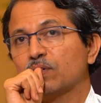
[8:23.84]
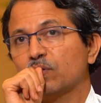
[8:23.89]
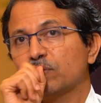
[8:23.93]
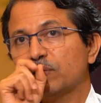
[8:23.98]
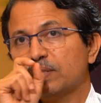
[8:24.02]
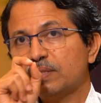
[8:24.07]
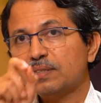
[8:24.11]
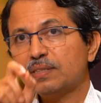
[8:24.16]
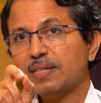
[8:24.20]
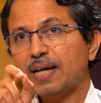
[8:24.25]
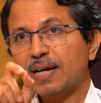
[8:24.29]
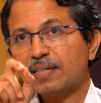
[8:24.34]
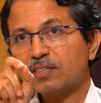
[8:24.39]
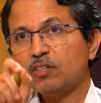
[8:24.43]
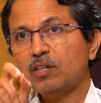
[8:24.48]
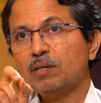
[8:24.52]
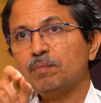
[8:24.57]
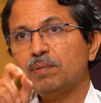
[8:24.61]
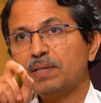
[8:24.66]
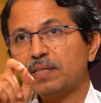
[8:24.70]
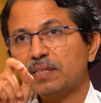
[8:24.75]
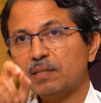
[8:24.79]
So this is
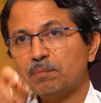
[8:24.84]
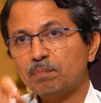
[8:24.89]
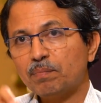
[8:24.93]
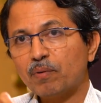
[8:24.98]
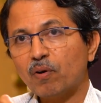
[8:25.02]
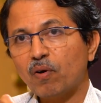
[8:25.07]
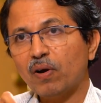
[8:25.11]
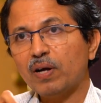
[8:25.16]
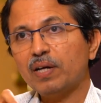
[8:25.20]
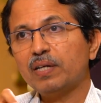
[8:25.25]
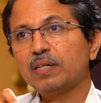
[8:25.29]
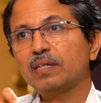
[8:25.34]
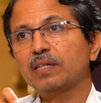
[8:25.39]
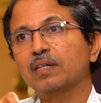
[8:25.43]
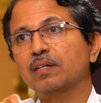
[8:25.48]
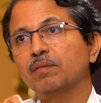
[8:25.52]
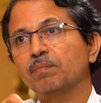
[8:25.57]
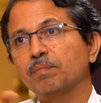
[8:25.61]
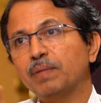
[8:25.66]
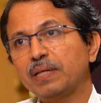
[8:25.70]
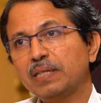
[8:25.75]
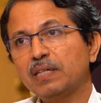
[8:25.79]
actually being deployed
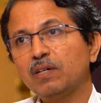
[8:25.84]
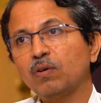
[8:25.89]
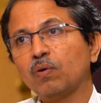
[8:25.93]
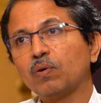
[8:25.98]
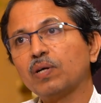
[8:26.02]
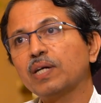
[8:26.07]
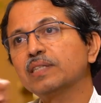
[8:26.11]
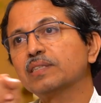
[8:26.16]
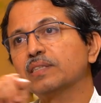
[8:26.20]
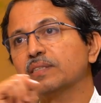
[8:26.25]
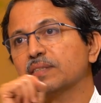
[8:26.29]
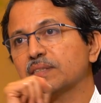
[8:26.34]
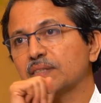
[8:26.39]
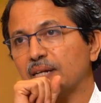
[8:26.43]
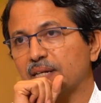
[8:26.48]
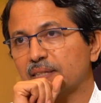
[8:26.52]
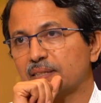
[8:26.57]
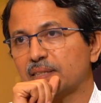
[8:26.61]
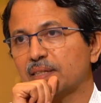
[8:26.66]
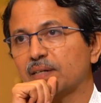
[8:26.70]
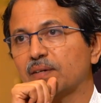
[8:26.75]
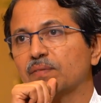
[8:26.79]
in many locations right now.